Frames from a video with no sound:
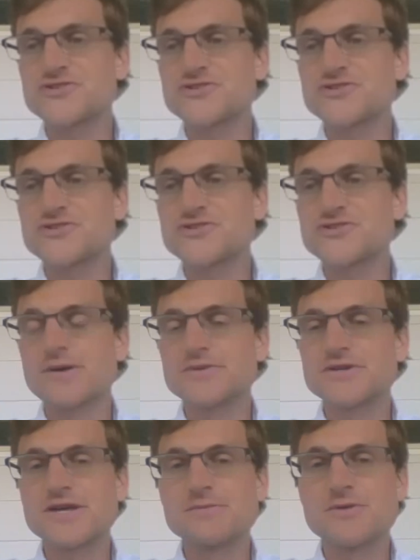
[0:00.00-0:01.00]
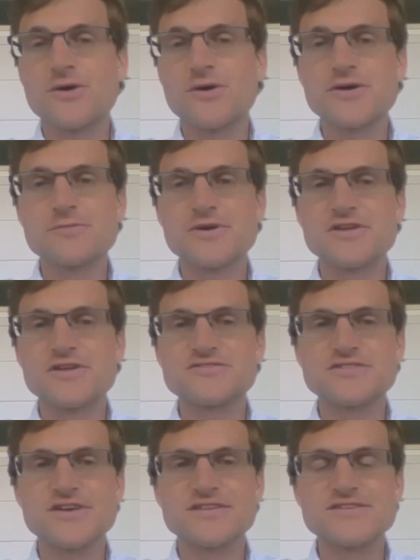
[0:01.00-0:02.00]
we're still being able to keep going, but
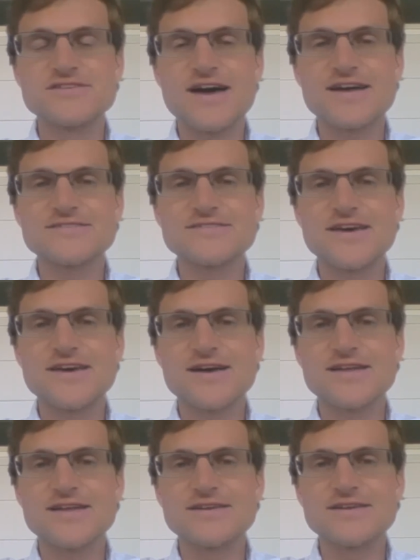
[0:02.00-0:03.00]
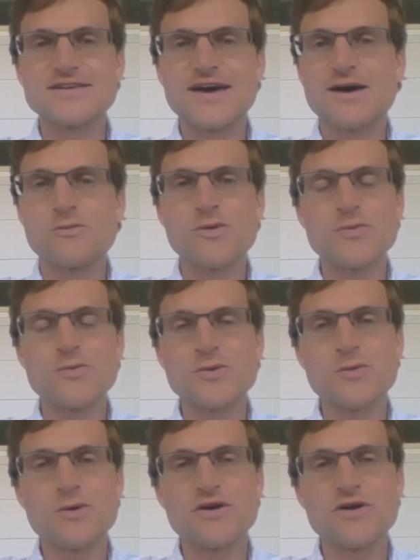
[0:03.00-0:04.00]
it's not where we
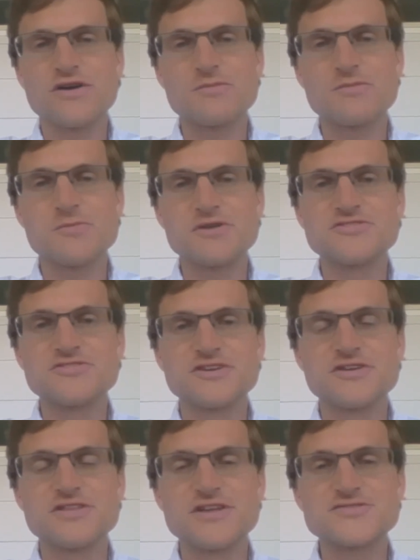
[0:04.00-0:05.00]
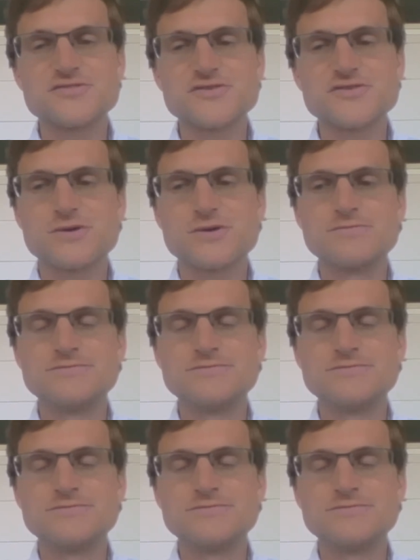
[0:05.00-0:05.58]
were a couple of months ago. That's for sure.